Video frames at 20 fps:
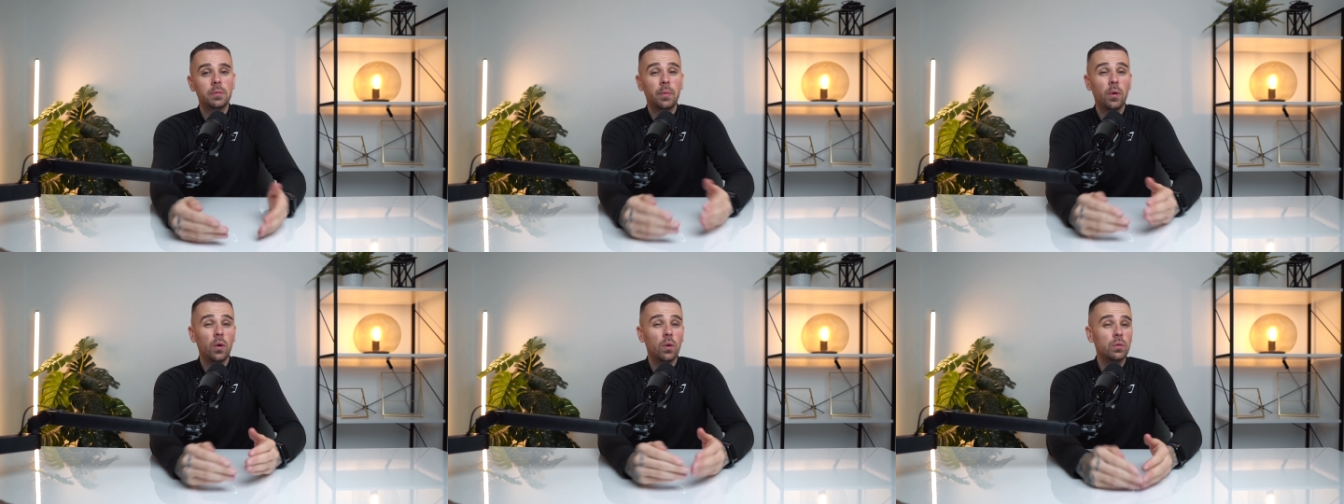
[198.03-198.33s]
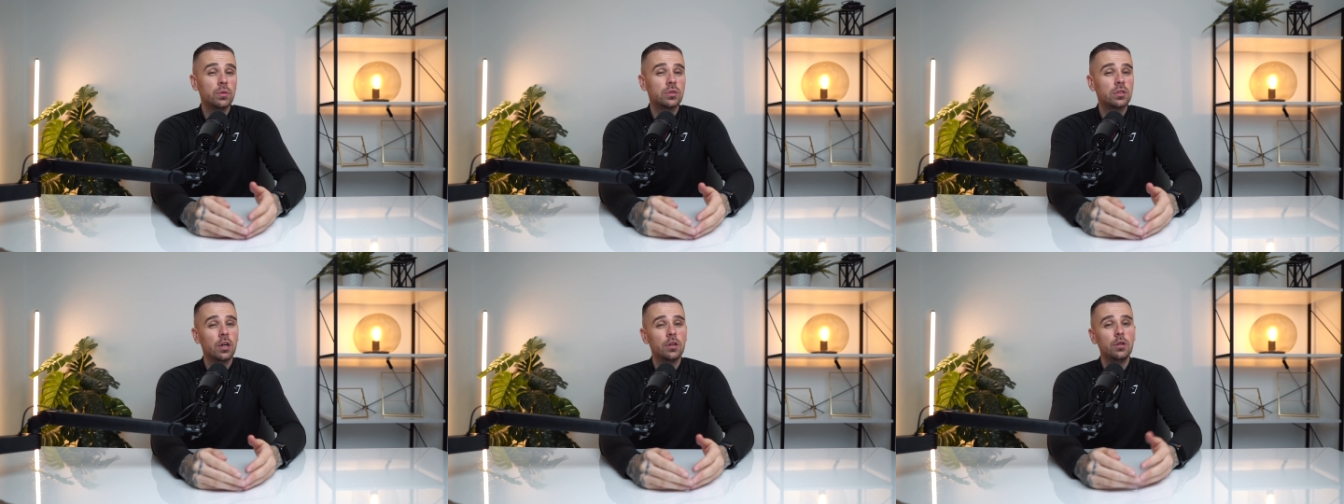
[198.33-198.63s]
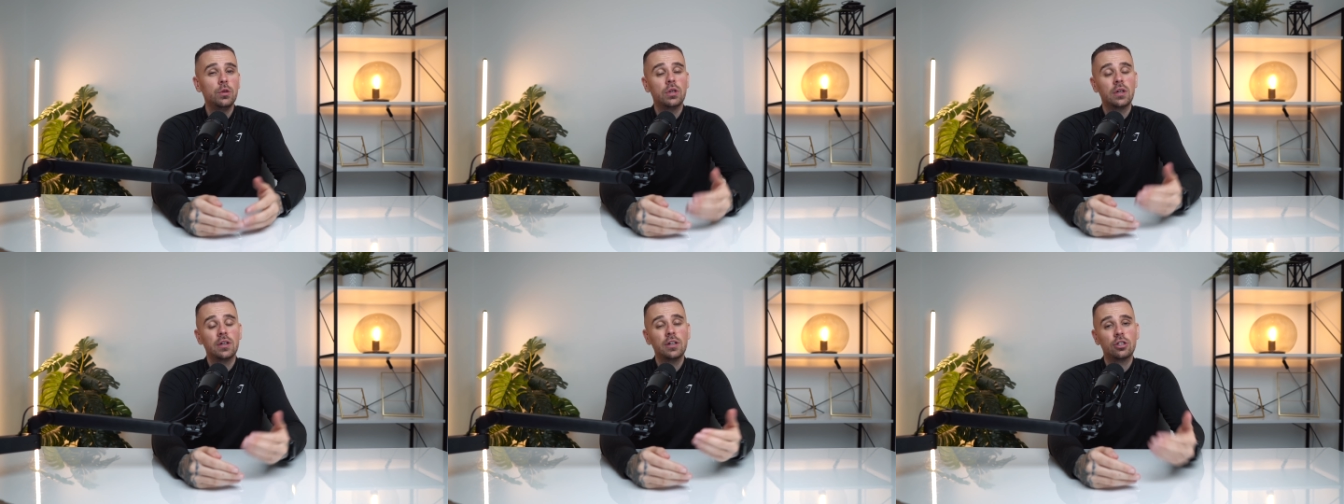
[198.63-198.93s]
but also
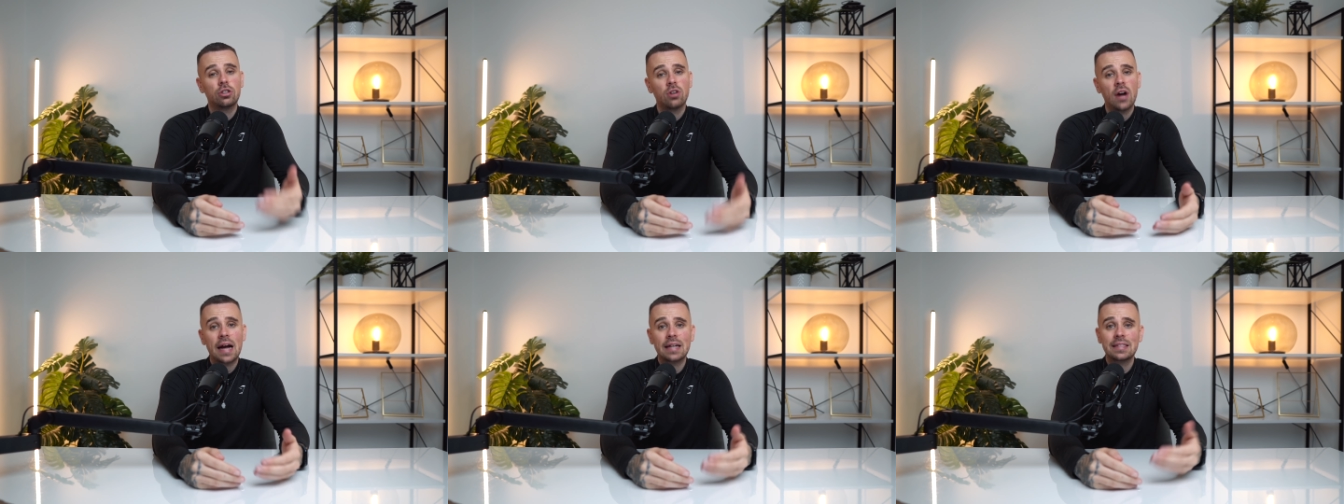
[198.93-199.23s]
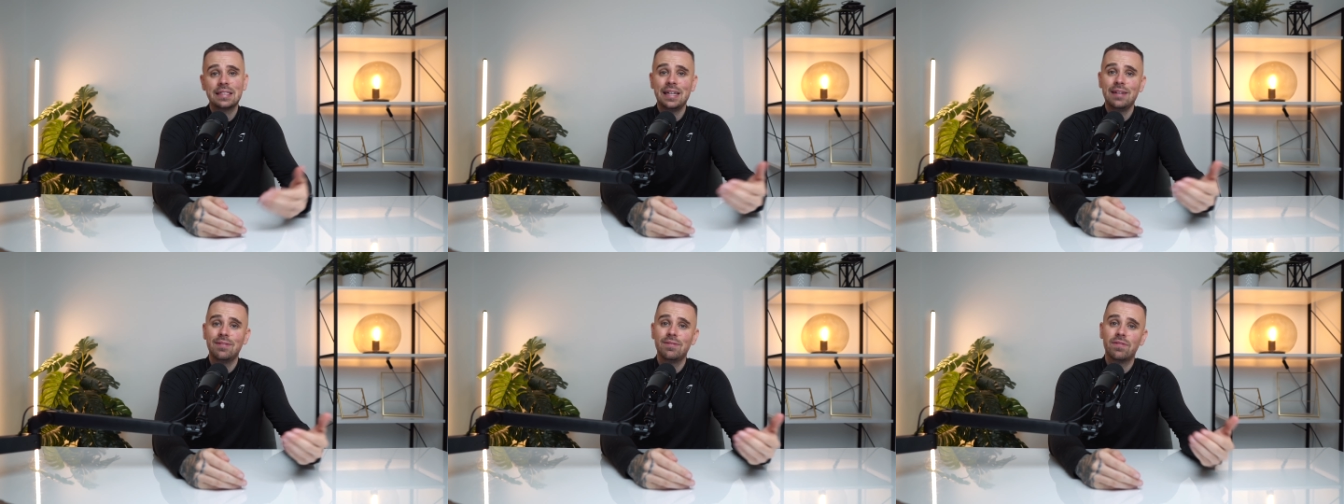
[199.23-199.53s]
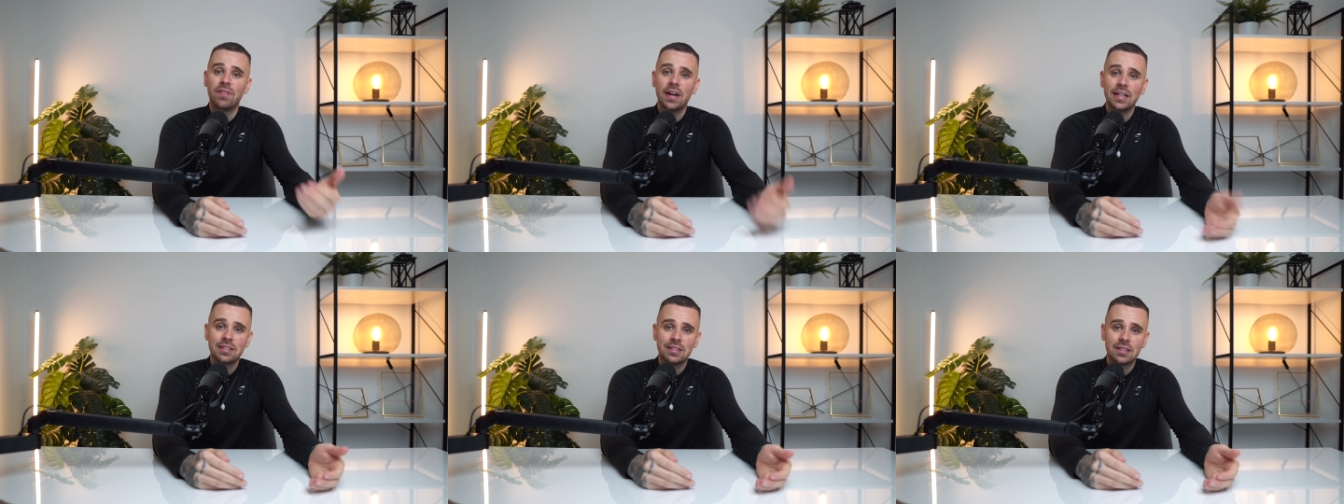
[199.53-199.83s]
you can attract
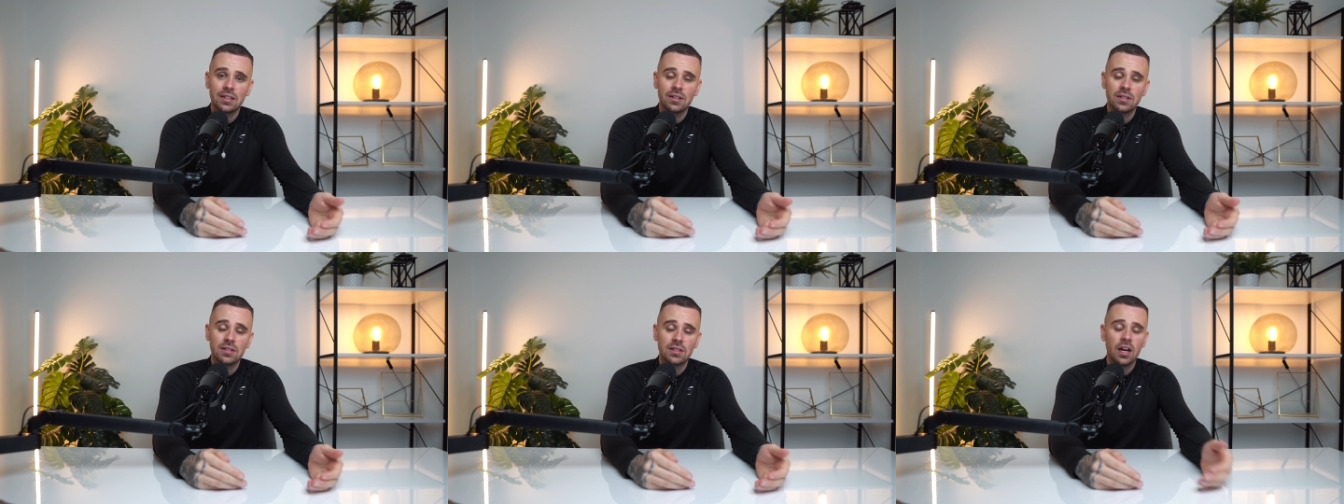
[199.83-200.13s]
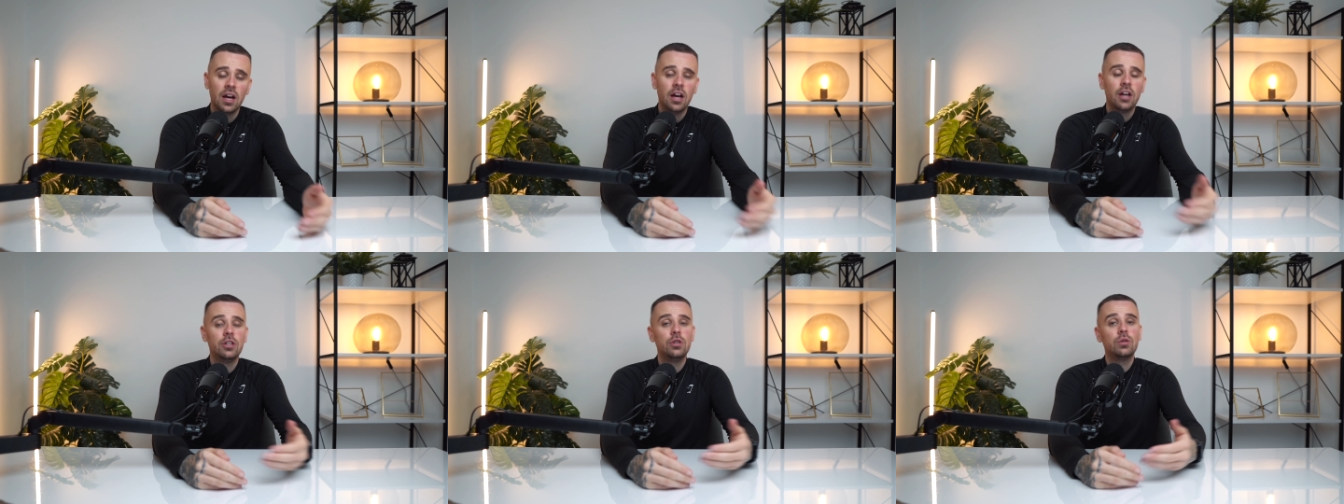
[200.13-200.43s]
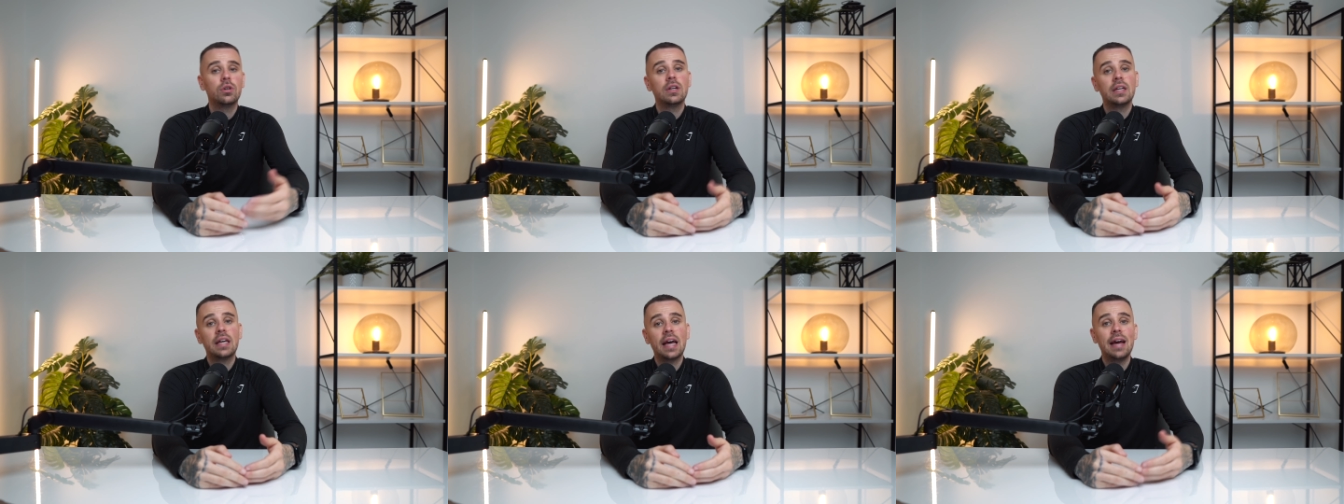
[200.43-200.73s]
investors, you
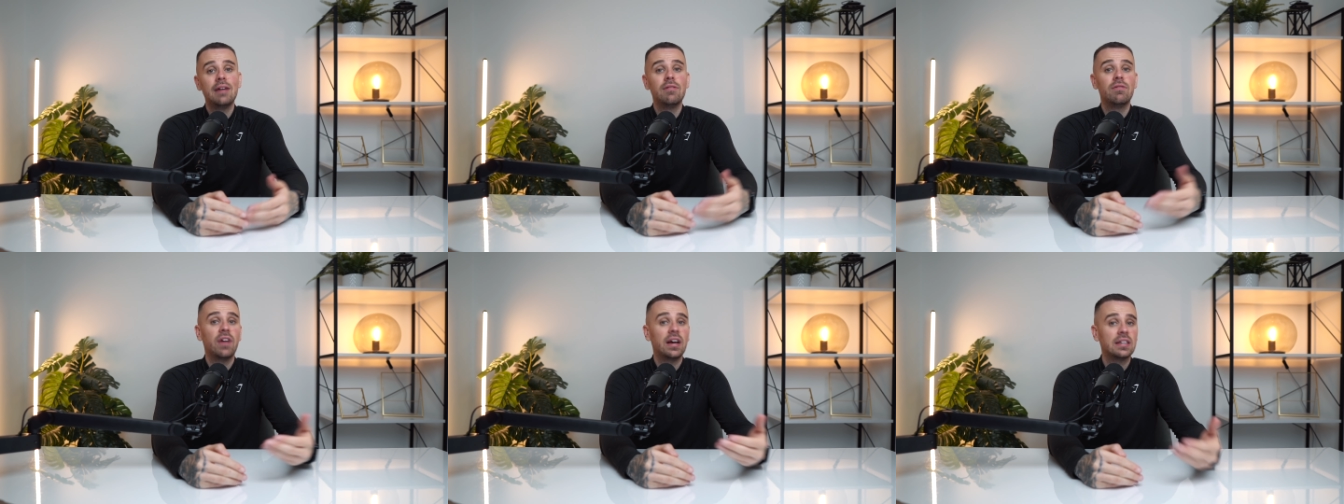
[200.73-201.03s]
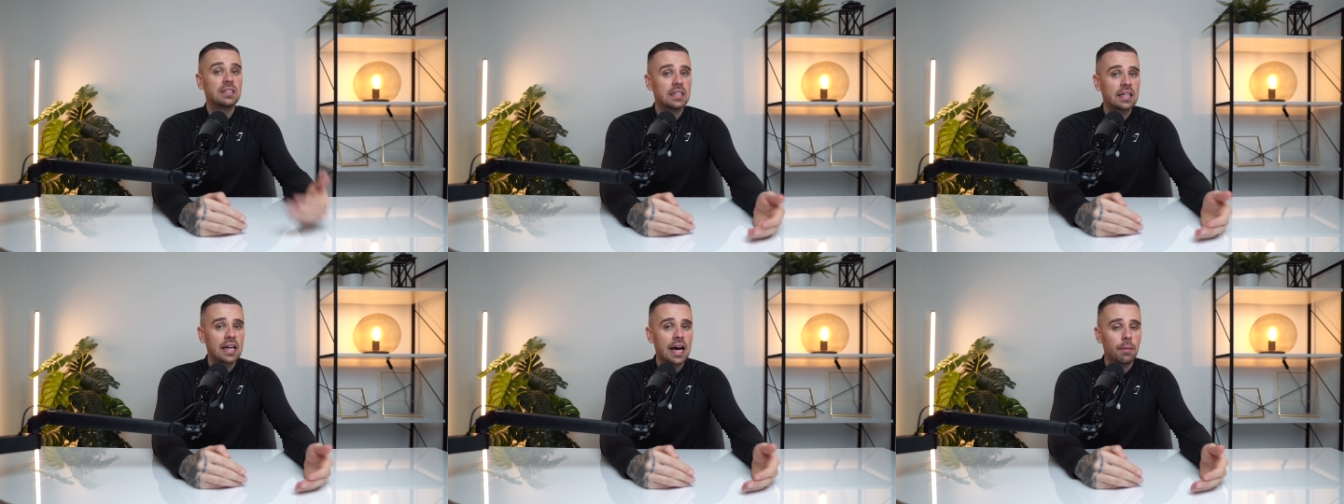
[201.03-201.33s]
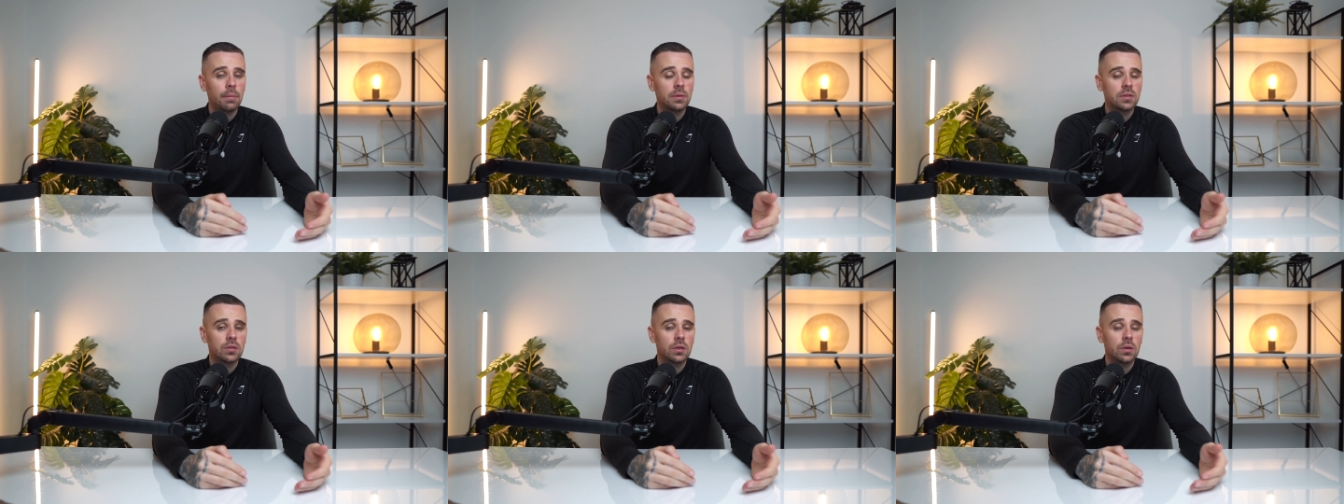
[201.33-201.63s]
can get investor
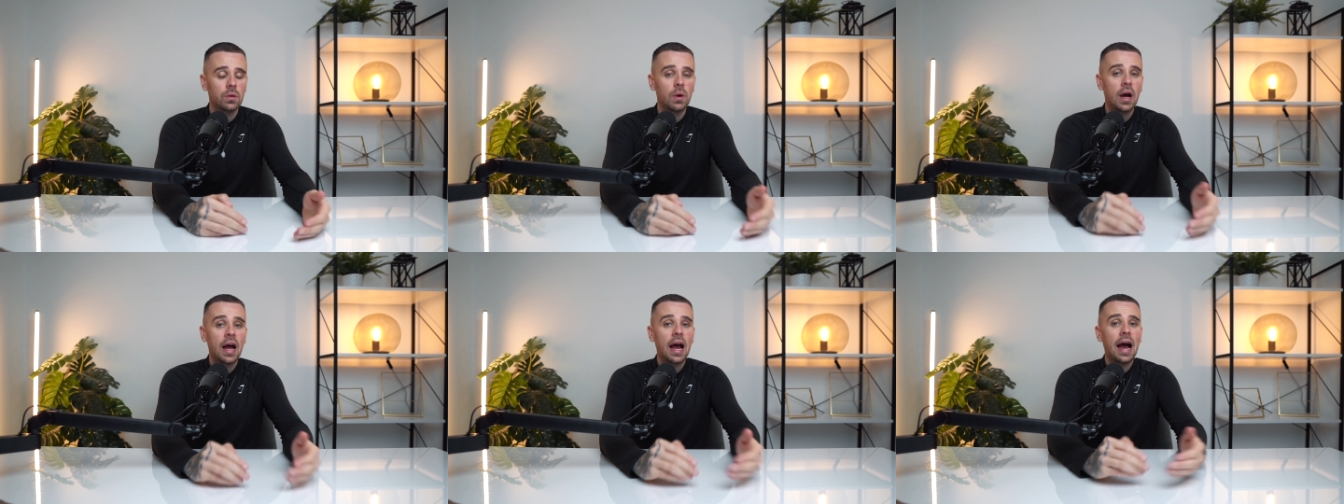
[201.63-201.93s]
capital,